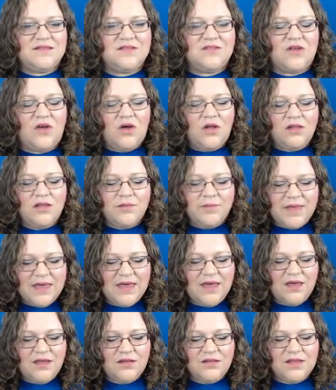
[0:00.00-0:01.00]
It's all
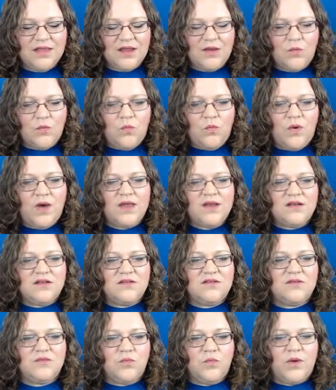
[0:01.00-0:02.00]
about what
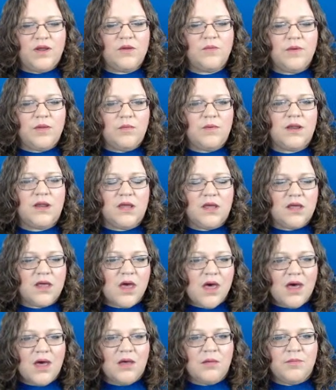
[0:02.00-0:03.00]
do we want to
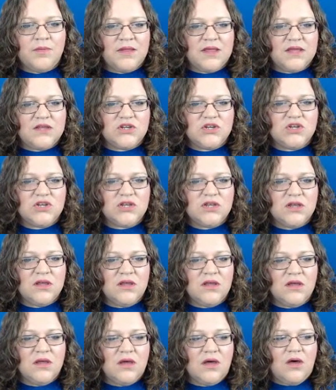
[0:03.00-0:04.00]
accomplish
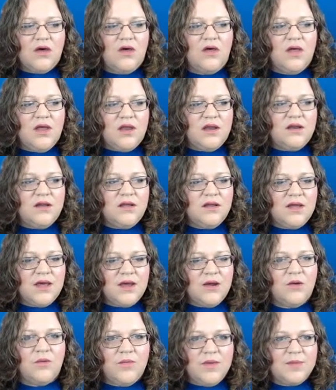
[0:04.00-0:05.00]
on
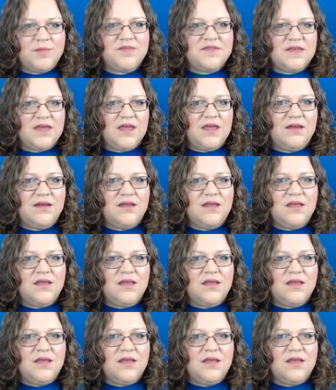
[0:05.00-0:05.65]
our website.